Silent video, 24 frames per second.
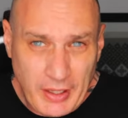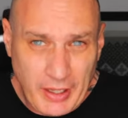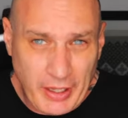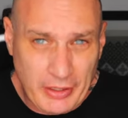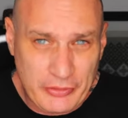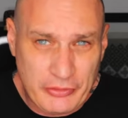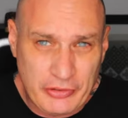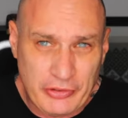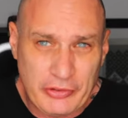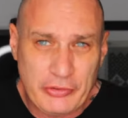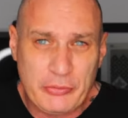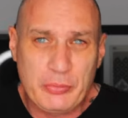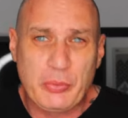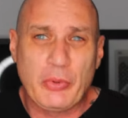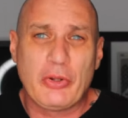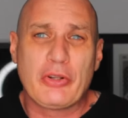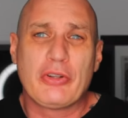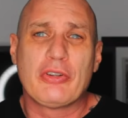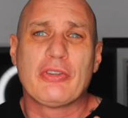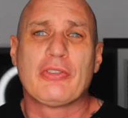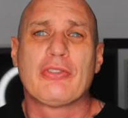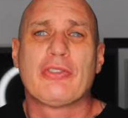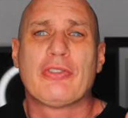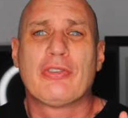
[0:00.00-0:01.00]
I just
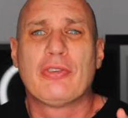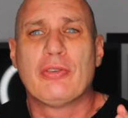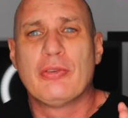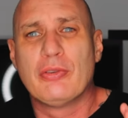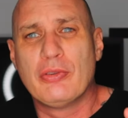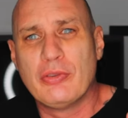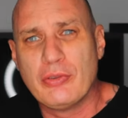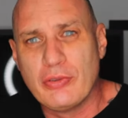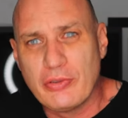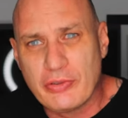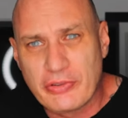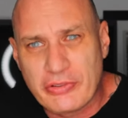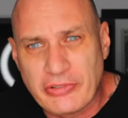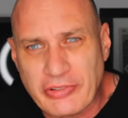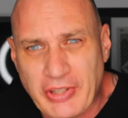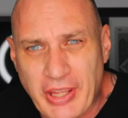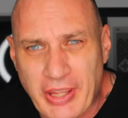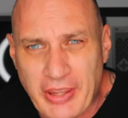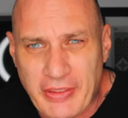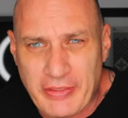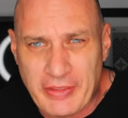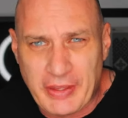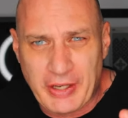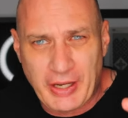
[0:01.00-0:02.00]
wanted to
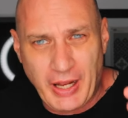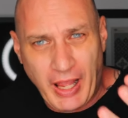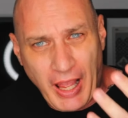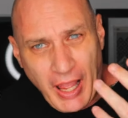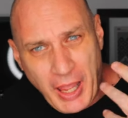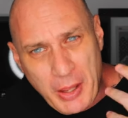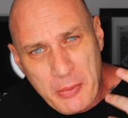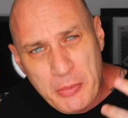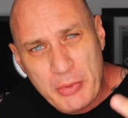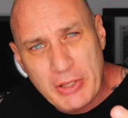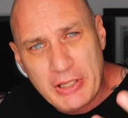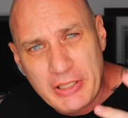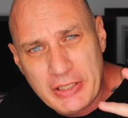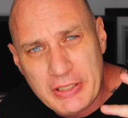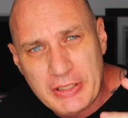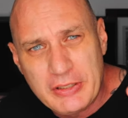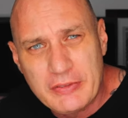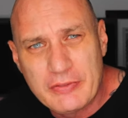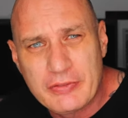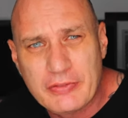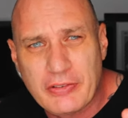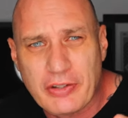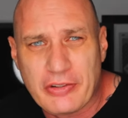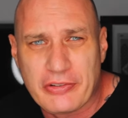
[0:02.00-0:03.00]
say that I
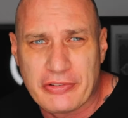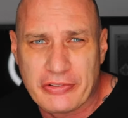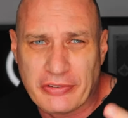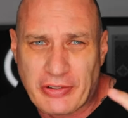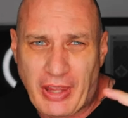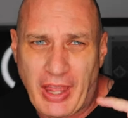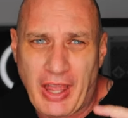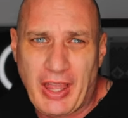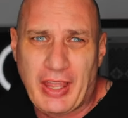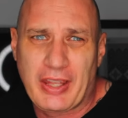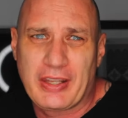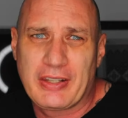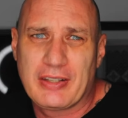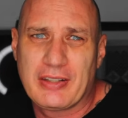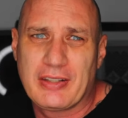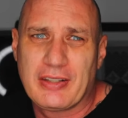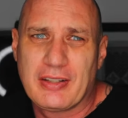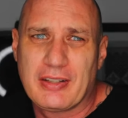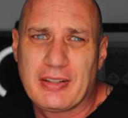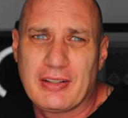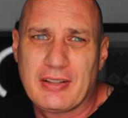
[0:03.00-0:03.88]
believe design